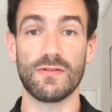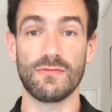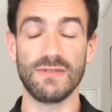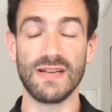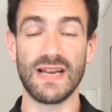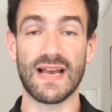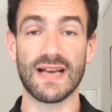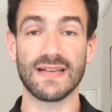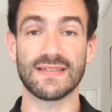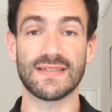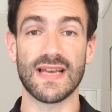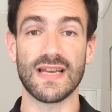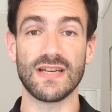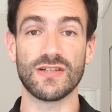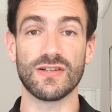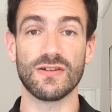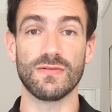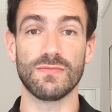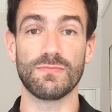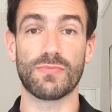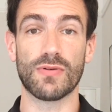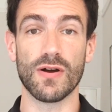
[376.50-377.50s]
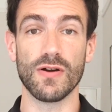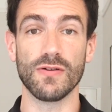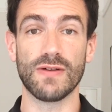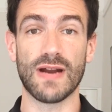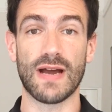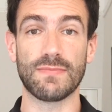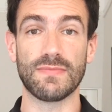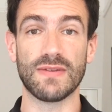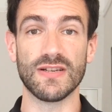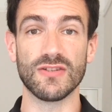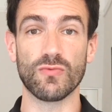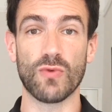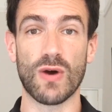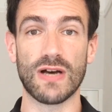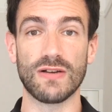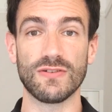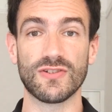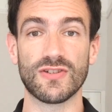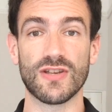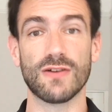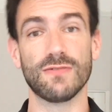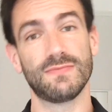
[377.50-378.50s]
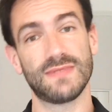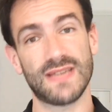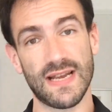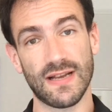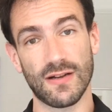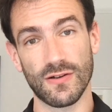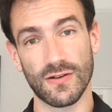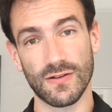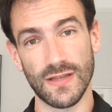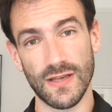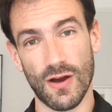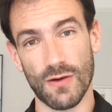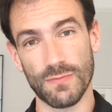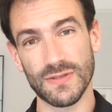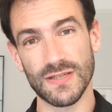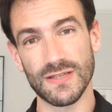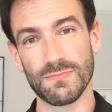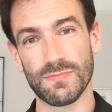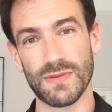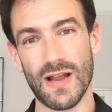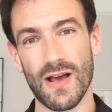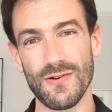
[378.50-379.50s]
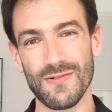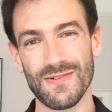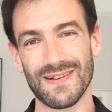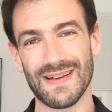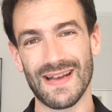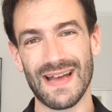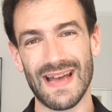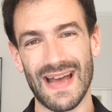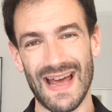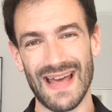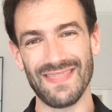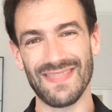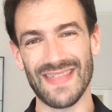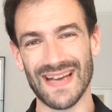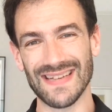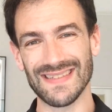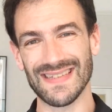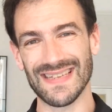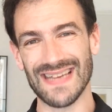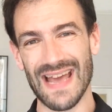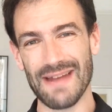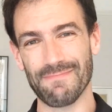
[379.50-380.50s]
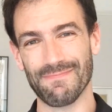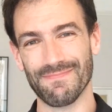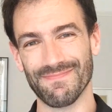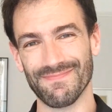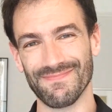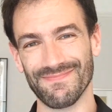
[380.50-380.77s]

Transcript: relaxation program as well. So take a look at the options below, and thanks again.